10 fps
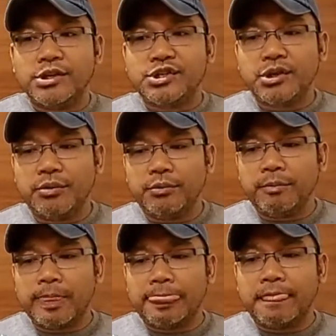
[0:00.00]
So
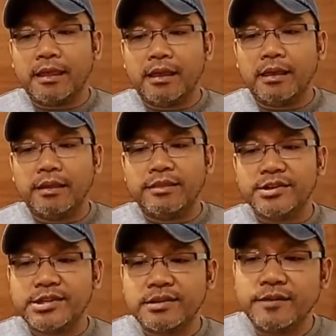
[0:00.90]

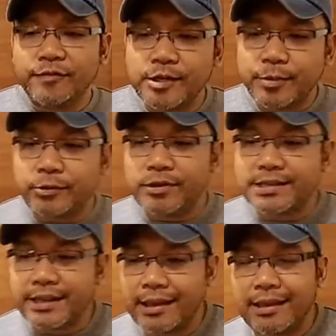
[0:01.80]
there's a difference between
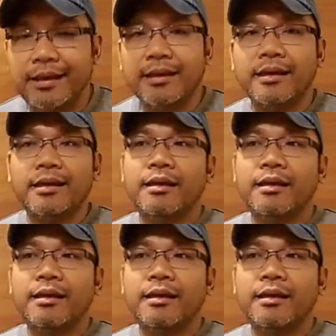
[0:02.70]
saying,